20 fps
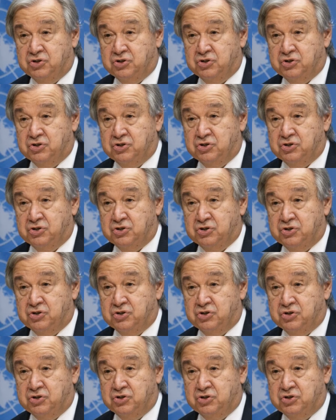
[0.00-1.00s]

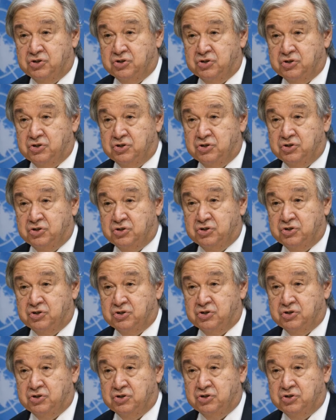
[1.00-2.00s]

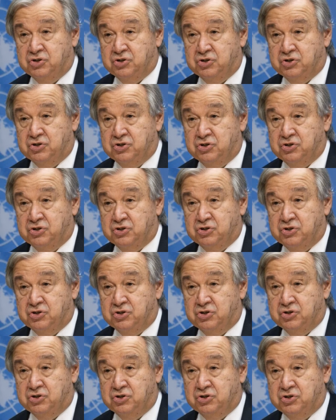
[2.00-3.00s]

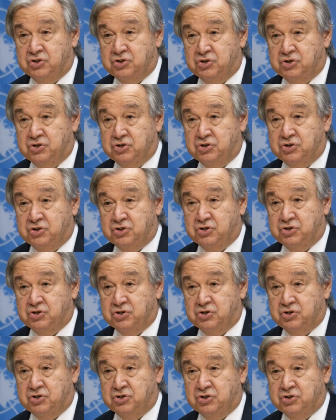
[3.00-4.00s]

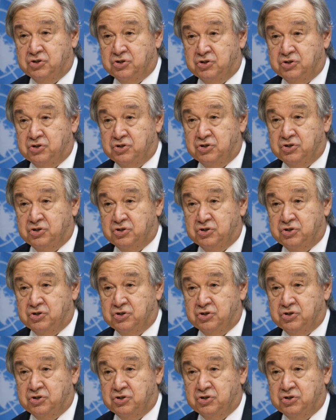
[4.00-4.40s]
(no one is talking)